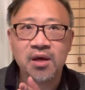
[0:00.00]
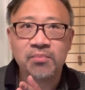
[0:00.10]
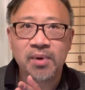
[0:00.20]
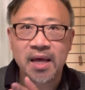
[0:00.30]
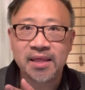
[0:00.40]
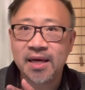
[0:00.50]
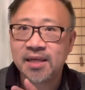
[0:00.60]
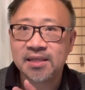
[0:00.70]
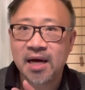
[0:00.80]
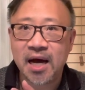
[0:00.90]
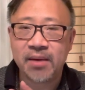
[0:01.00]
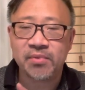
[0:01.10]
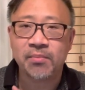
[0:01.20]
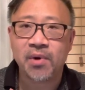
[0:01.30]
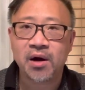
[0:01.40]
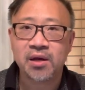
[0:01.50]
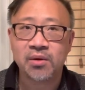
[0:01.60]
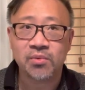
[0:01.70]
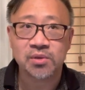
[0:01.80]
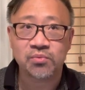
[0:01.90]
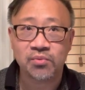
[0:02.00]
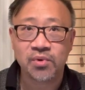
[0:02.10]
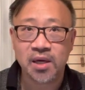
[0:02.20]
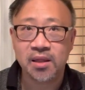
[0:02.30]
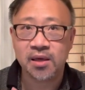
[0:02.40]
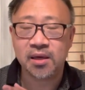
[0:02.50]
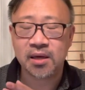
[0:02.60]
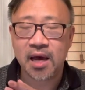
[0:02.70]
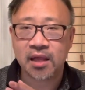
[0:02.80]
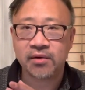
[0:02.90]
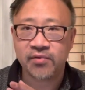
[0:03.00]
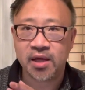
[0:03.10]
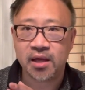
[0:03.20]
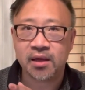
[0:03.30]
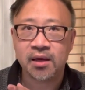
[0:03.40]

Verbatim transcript: but at that time, the market was really elevating.